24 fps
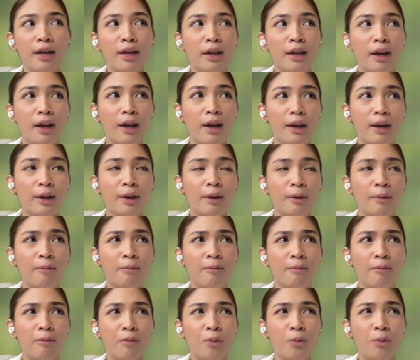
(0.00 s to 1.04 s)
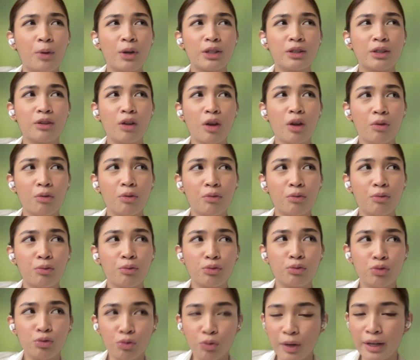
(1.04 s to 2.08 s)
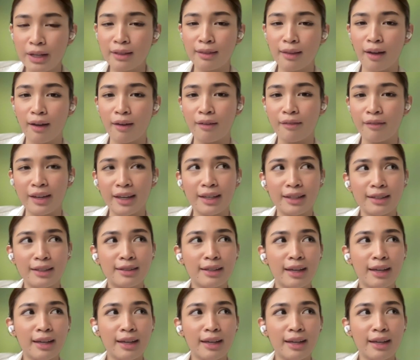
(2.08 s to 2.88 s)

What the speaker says: what real love is.